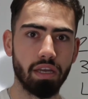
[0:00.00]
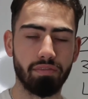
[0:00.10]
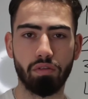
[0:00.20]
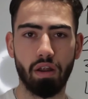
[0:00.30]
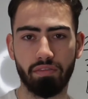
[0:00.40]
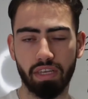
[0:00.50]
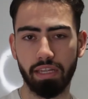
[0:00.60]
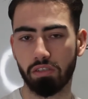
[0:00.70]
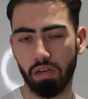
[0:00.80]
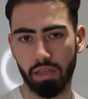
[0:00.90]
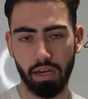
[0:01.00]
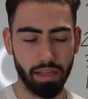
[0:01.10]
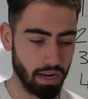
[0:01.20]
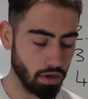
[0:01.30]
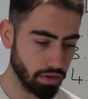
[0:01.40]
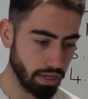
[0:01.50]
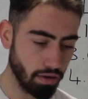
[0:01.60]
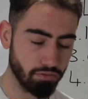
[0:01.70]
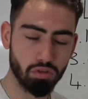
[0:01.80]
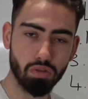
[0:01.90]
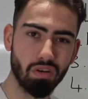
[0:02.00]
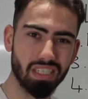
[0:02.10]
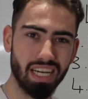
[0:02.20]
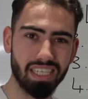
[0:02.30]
if you don't have kids or anything like that, looking after a dog is